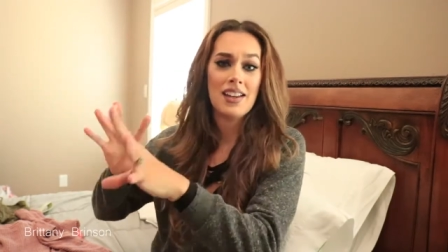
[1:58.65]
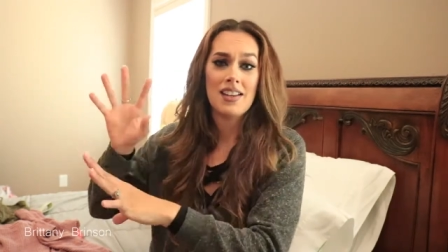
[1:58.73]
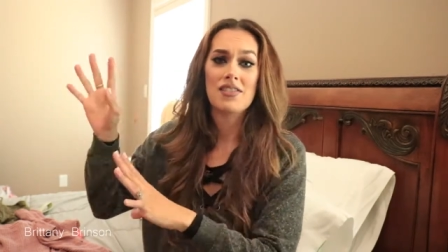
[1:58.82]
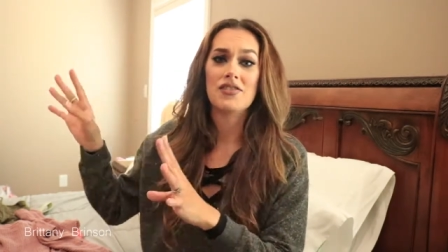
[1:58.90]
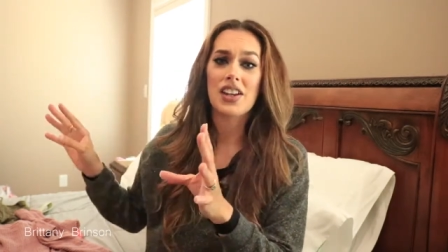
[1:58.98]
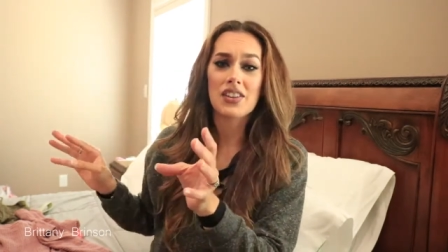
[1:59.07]

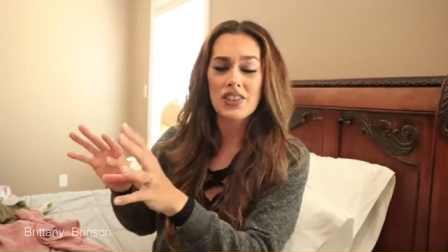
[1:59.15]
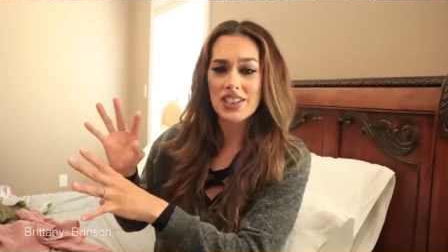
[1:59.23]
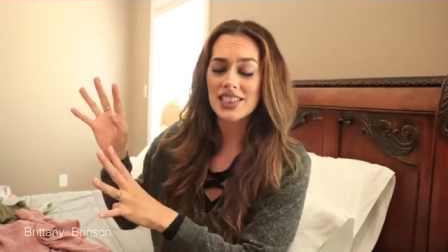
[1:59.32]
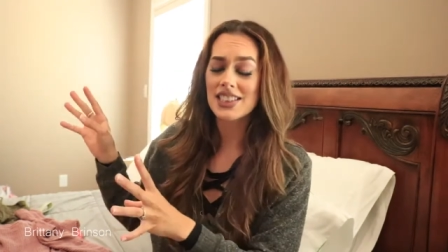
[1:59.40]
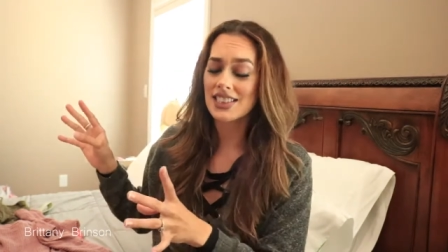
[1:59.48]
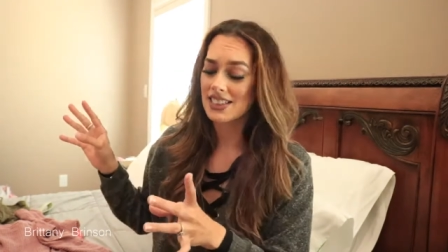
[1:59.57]

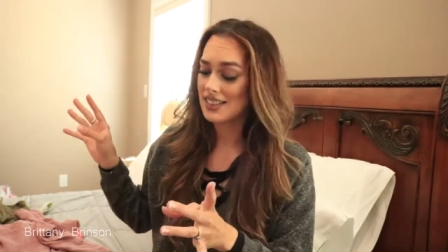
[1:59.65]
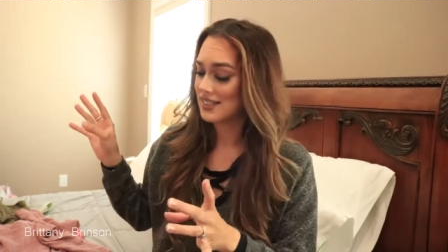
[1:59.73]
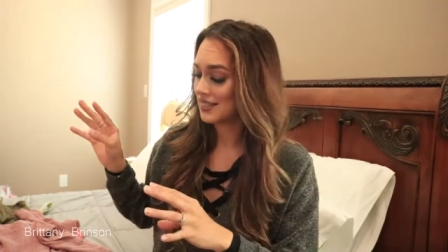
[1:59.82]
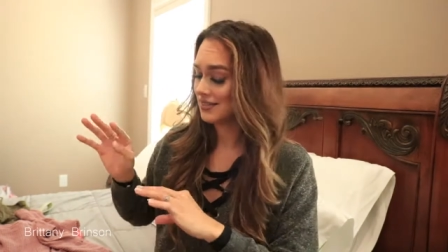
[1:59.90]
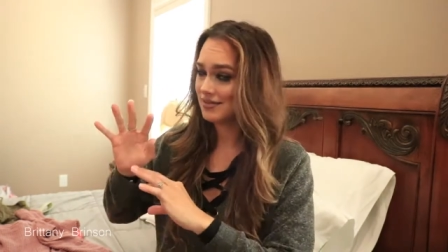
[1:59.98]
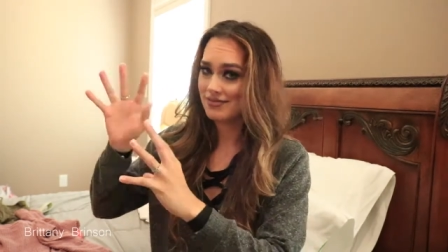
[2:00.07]
favorites
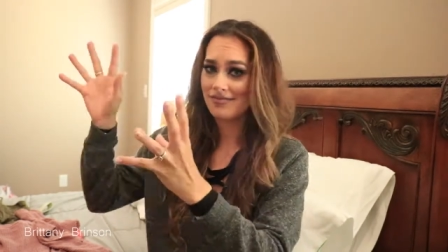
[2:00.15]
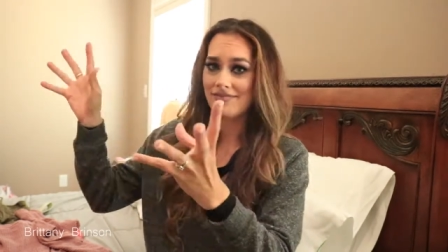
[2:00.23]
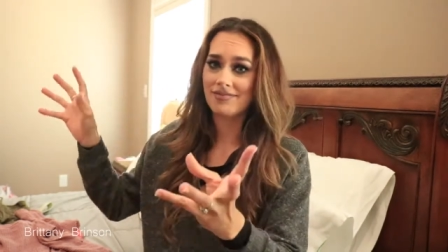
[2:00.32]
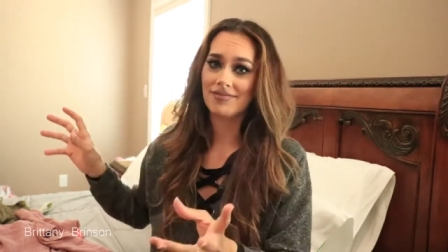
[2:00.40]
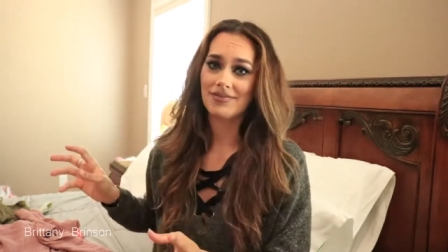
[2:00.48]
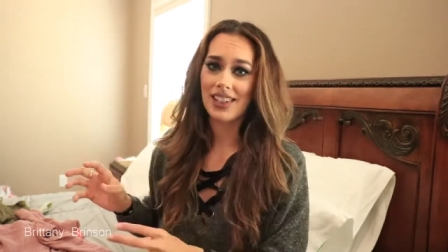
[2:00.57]

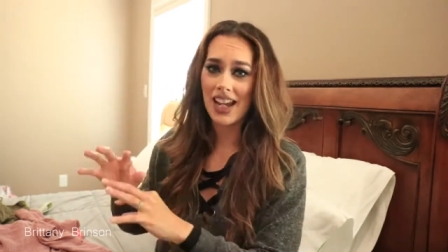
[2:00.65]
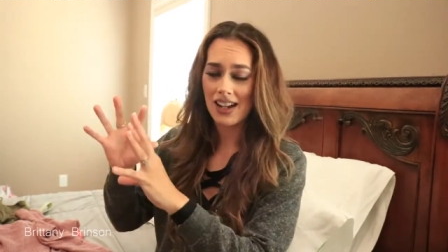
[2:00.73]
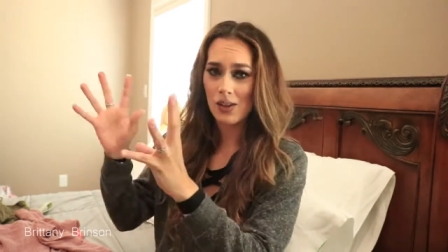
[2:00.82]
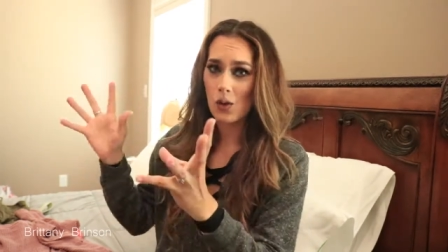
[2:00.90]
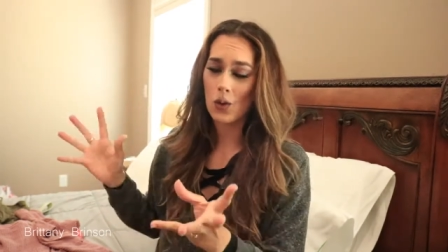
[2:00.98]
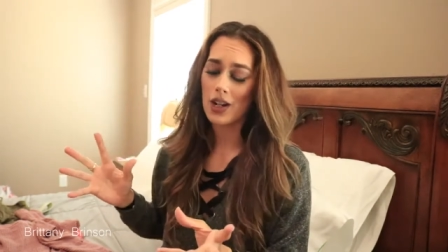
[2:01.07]

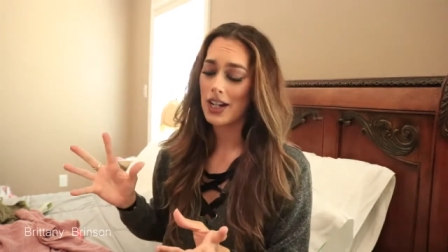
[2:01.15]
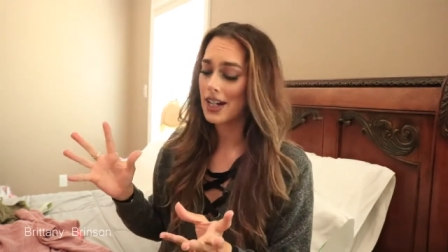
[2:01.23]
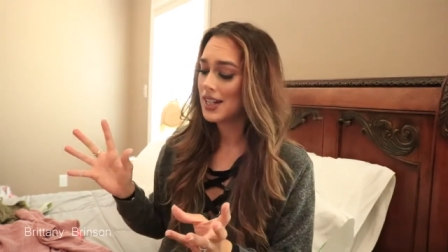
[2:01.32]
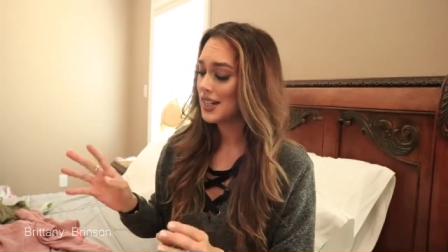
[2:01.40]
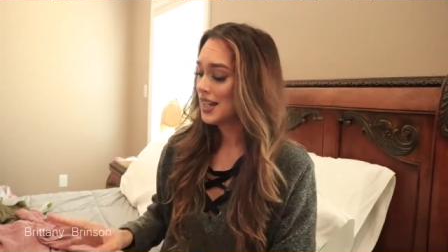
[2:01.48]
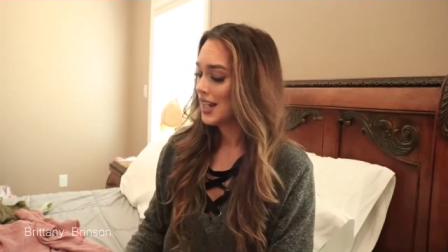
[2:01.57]
category.